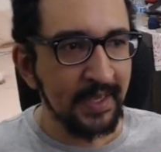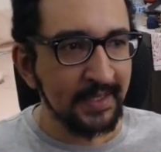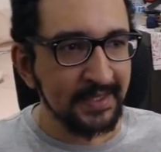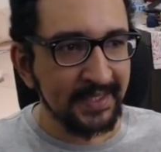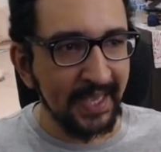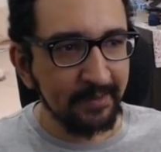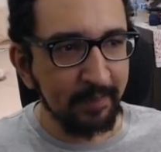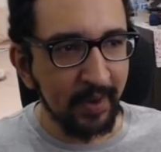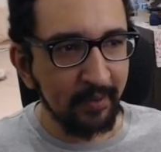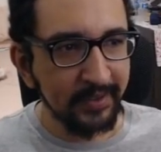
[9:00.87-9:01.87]
set
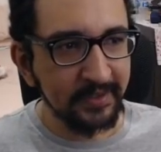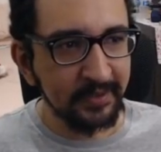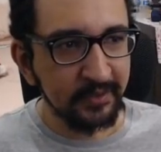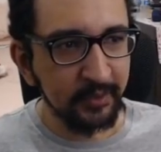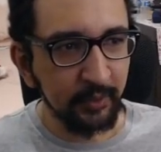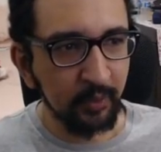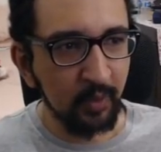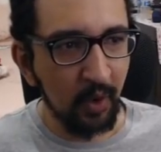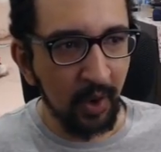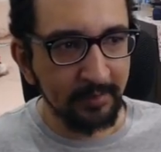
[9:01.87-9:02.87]
parent to
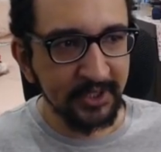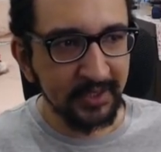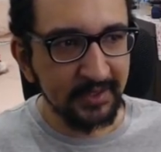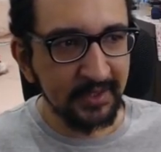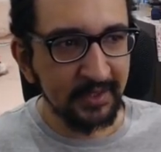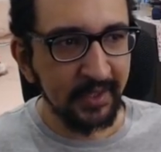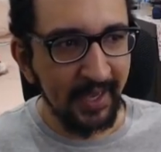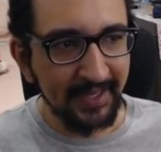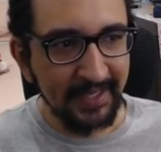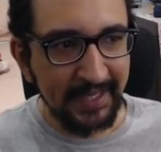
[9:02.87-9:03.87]
object,
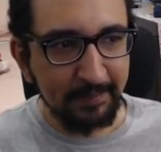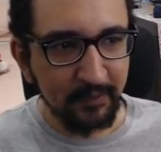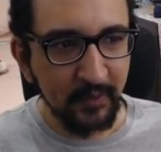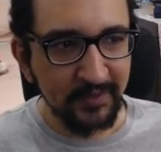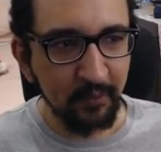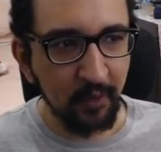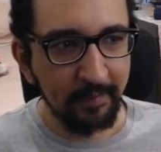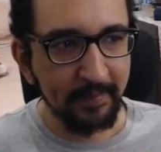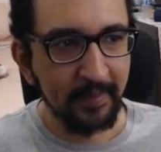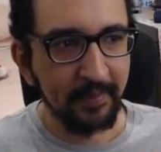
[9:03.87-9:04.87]
and keep transform.
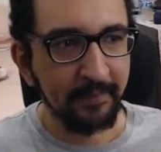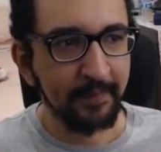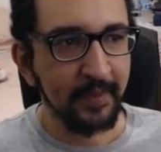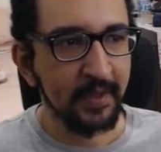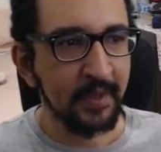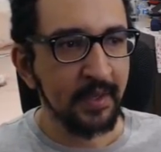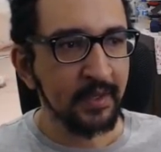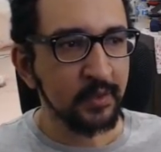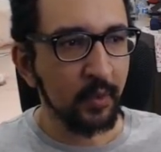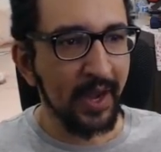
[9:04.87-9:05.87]

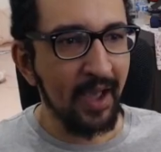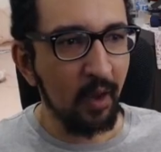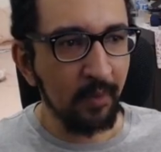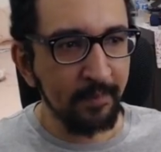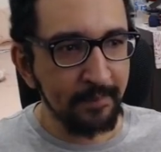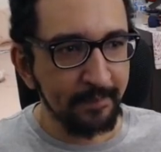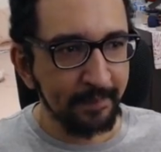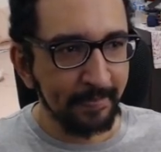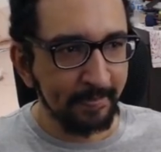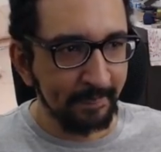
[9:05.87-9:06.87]
So now
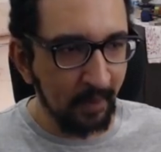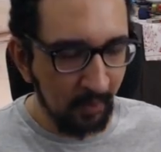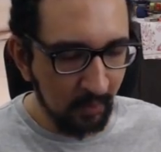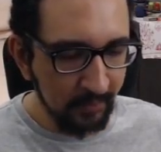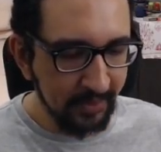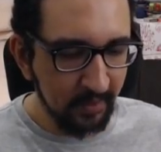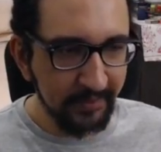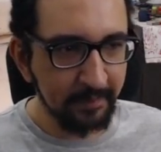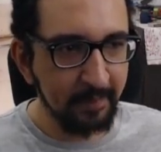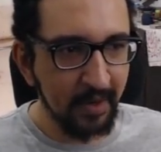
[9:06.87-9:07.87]
all the
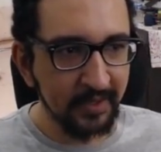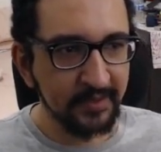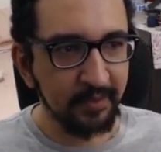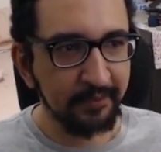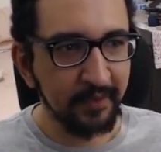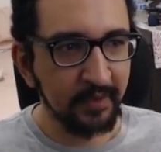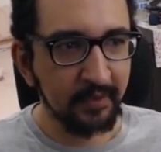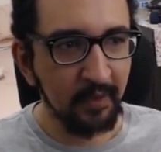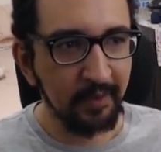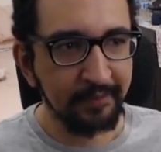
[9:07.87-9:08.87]
other parts of the
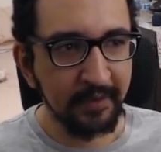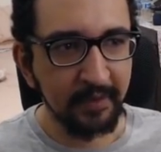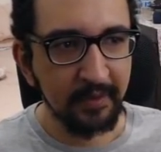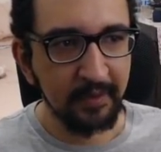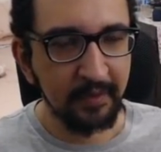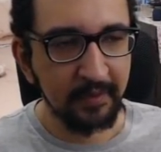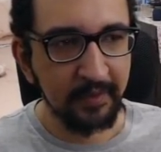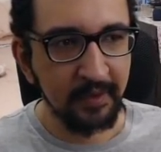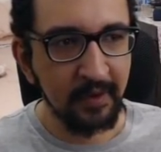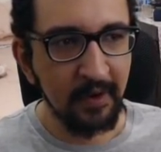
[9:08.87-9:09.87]

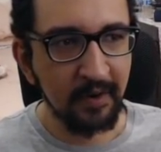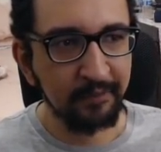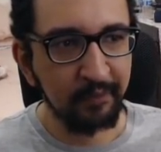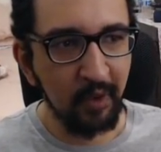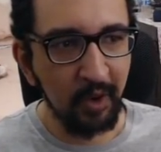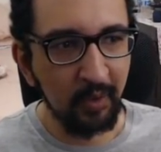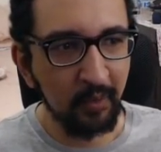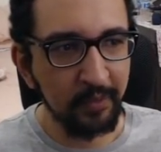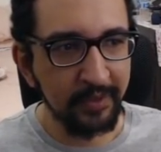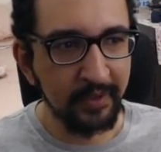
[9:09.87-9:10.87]
car
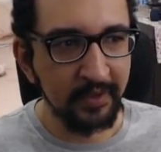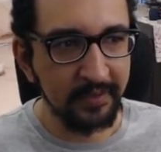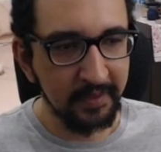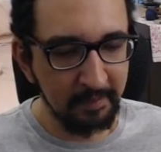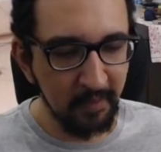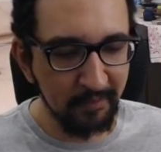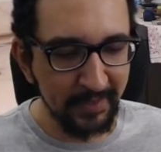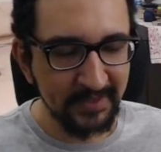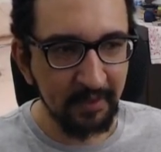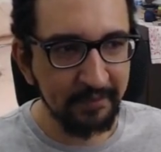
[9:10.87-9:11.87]
follow the
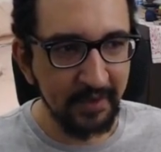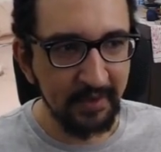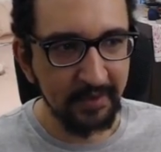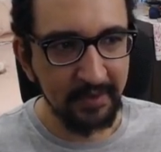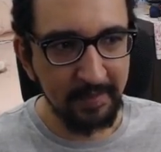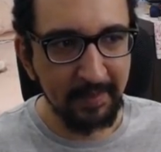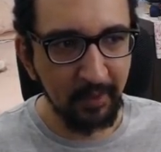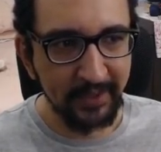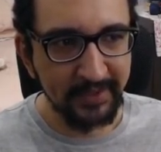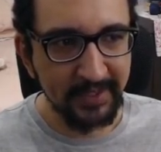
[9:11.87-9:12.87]
movements of the main
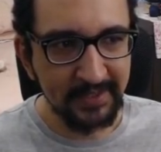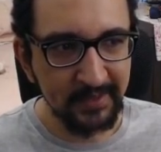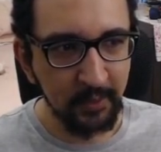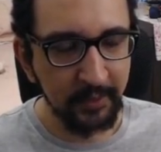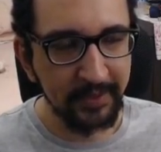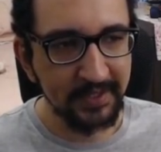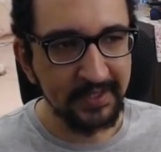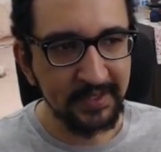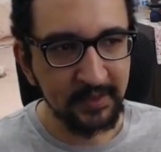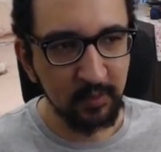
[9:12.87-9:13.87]
body. This is good. This
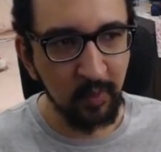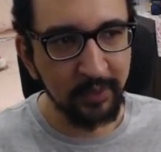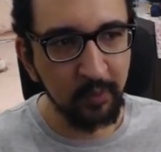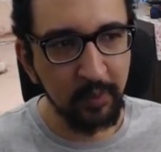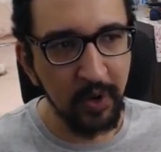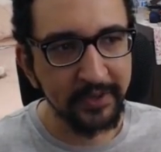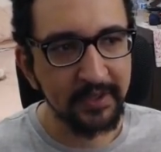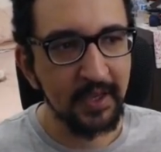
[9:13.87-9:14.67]
is what we want.